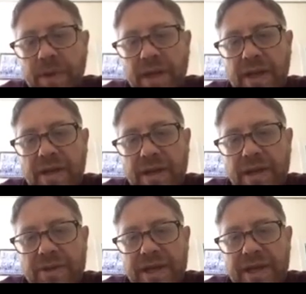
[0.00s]
And then
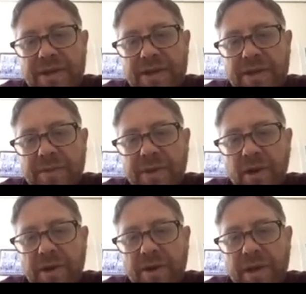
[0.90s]
here's the anterior tibial
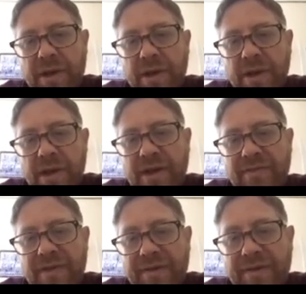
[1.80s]
artery
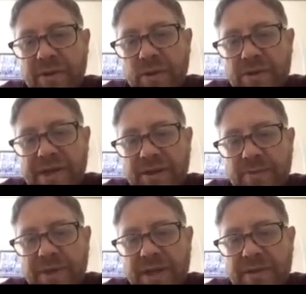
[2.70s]
giving off the dorsalis
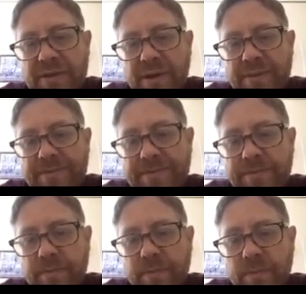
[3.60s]
pedis here,
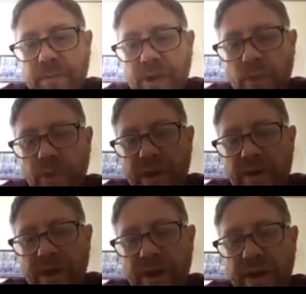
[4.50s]
with
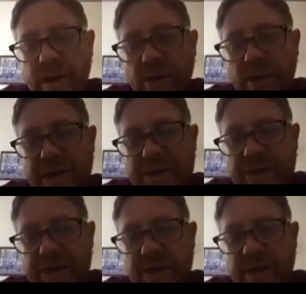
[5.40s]
going into
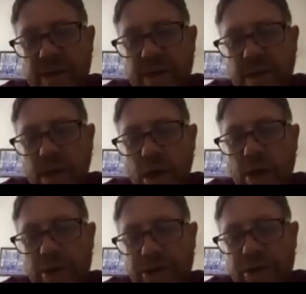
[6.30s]
the
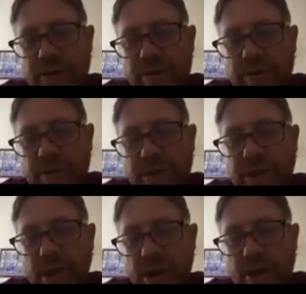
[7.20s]
arch, the
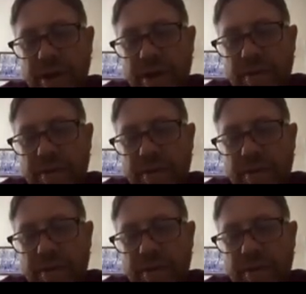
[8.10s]
arcuate